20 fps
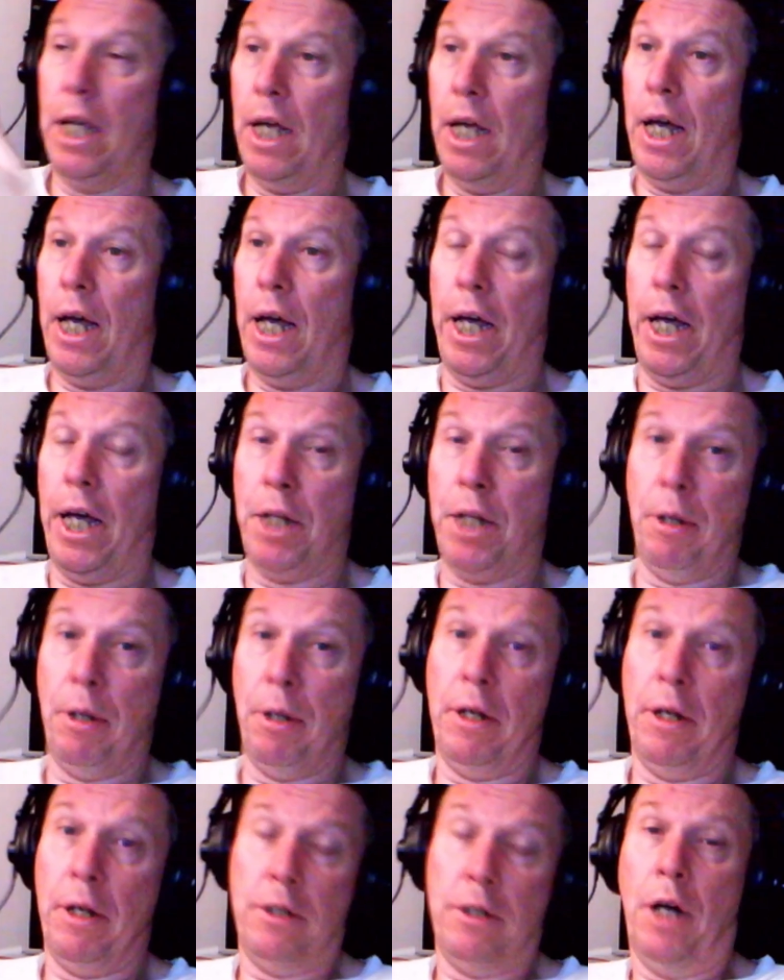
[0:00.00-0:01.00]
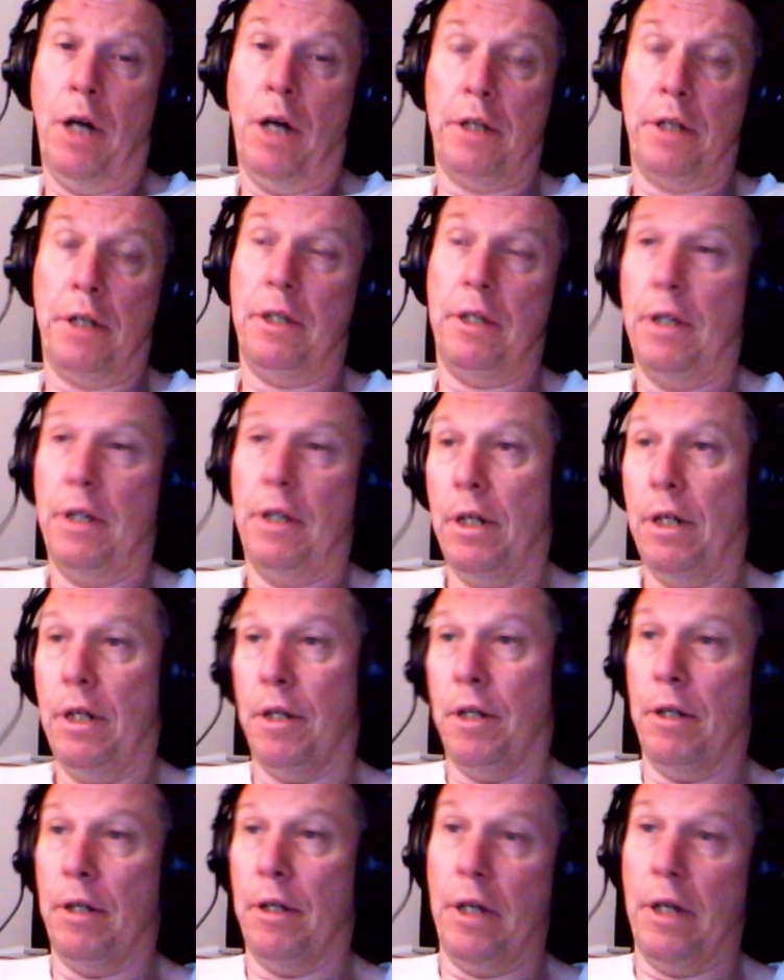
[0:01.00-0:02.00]
and not
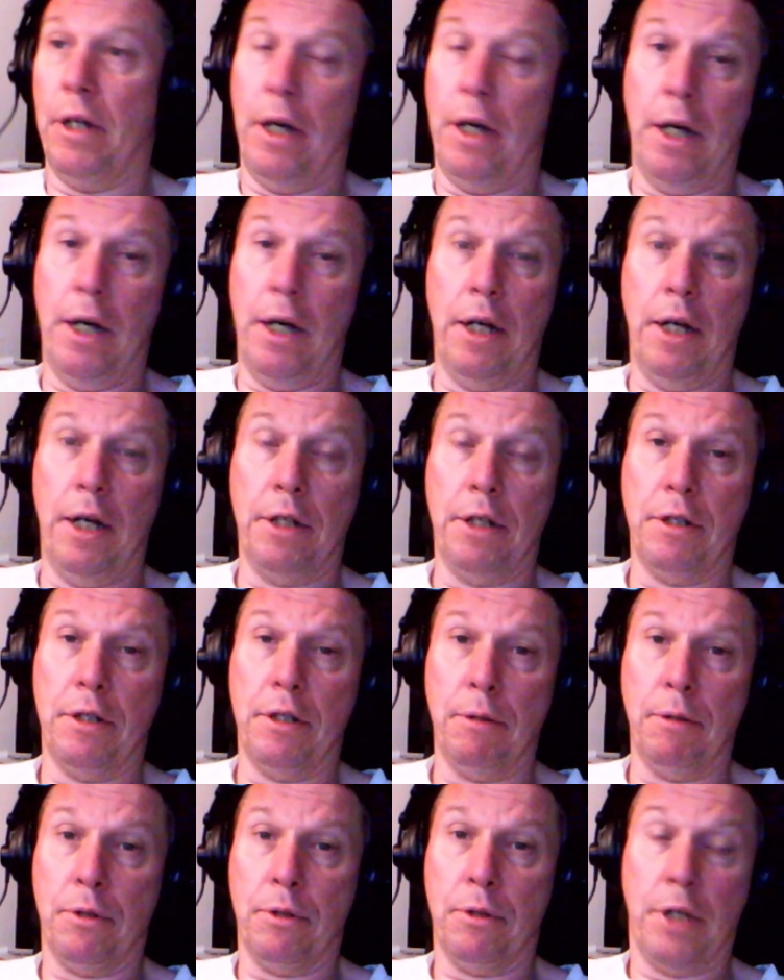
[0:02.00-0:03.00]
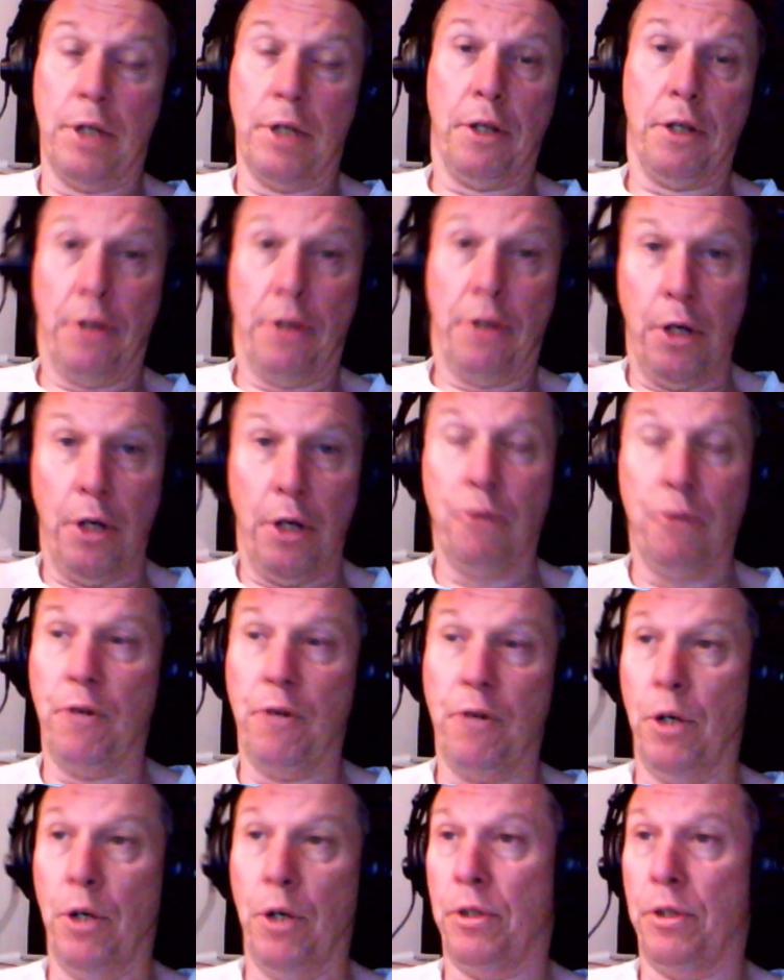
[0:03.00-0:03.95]
those votes